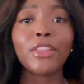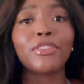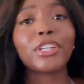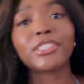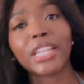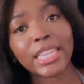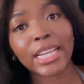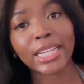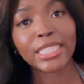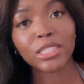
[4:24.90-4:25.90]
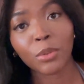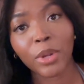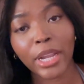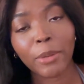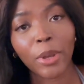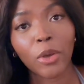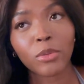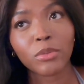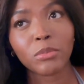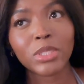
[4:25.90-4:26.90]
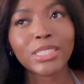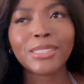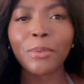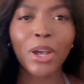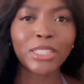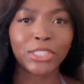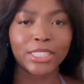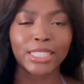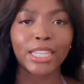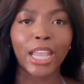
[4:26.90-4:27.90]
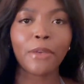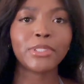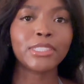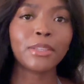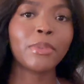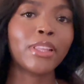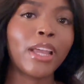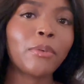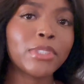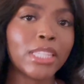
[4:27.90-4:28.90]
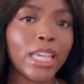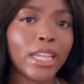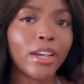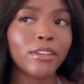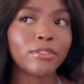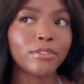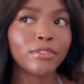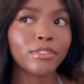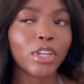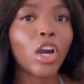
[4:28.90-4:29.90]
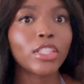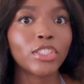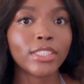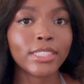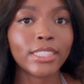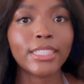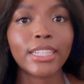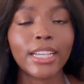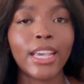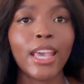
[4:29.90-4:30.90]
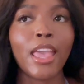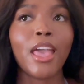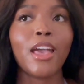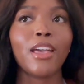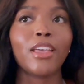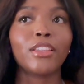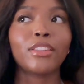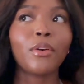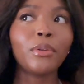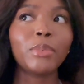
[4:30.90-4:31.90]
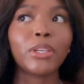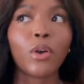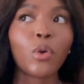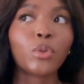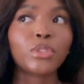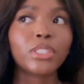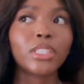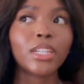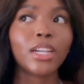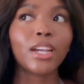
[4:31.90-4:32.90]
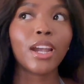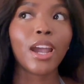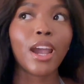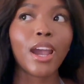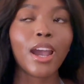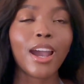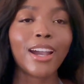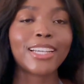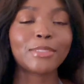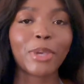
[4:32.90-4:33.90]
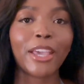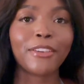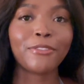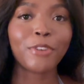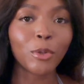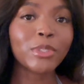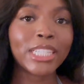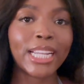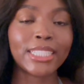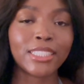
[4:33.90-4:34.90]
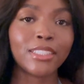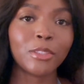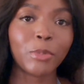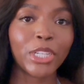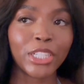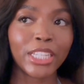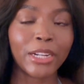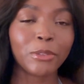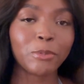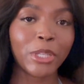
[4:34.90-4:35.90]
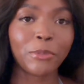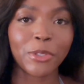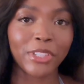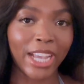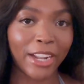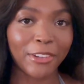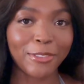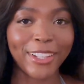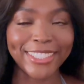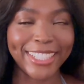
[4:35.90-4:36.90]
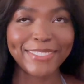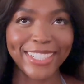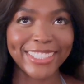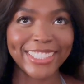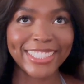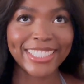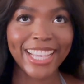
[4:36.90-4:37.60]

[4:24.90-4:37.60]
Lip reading: There's nothing I need to worry about. Subconsciously. It wasn't something that I was thinking of consciously. Lo and behold, because my phone was connected to the speaker that I was playing music out of while taking pictures,